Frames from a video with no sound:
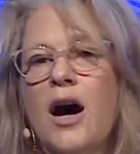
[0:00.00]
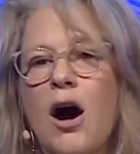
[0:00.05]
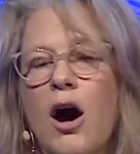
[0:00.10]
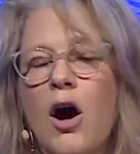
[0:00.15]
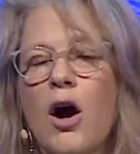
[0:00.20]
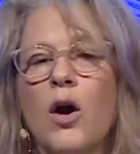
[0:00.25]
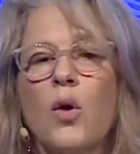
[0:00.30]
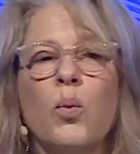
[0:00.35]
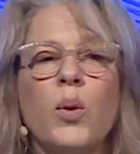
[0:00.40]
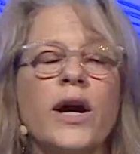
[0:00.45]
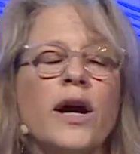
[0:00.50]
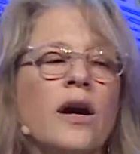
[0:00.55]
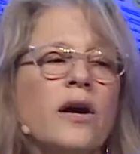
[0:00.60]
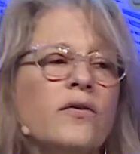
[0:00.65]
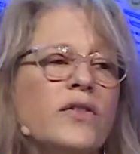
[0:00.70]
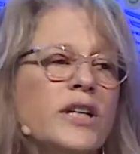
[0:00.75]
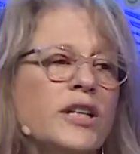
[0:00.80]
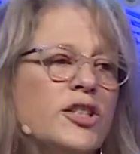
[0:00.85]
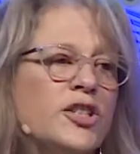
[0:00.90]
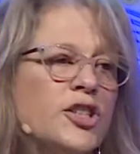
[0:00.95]
are aware
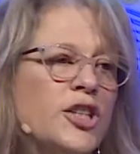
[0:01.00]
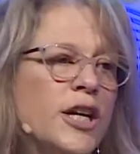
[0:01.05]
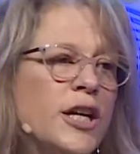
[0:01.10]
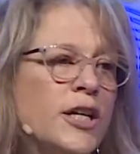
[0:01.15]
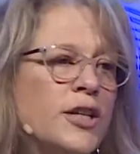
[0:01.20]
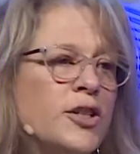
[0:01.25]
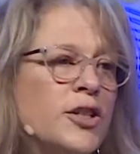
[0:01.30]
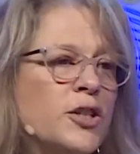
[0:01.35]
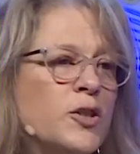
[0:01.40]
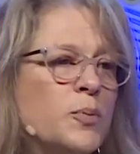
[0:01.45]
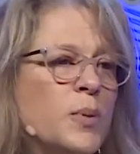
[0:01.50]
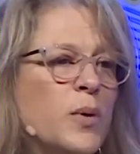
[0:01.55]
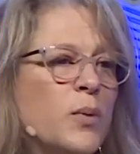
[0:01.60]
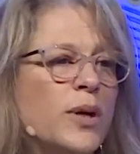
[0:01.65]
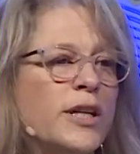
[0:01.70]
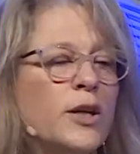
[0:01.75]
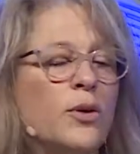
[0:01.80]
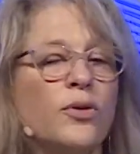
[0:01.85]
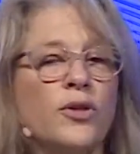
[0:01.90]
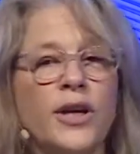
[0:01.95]
of these changes, but
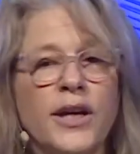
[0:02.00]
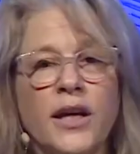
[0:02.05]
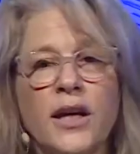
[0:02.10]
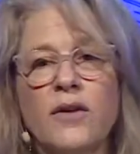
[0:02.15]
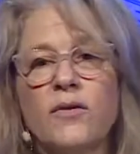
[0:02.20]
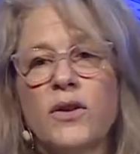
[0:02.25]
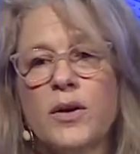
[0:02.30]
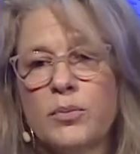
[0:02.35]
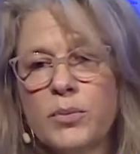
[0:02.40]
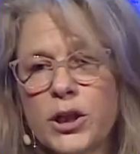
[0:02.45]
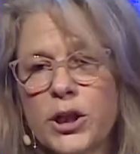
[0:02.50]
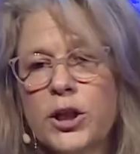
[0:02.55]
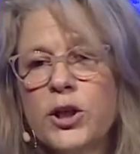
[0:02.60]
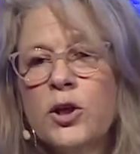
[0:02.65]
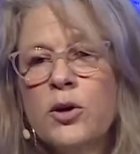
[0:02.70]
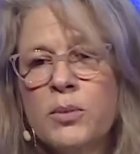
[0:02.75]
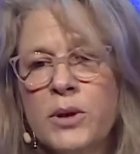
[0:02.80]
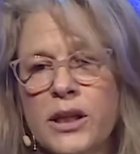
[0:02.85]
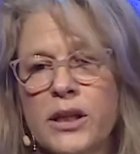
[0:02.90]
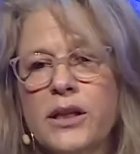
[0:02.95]
when you think of them
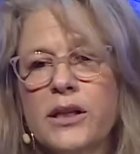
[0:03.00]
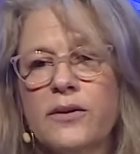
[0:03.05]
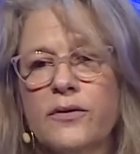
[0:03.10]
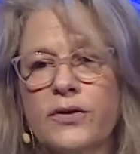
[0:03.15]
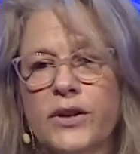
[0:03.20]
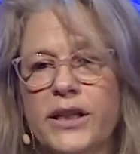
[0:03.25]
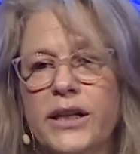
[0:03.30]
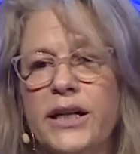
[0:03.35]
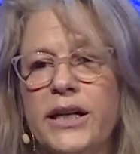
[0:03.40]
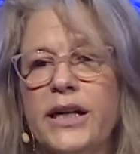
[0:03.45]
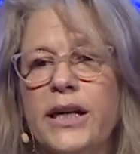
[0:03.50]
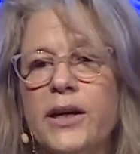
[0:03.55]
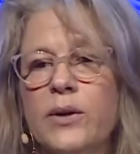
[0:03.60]
cumulatively,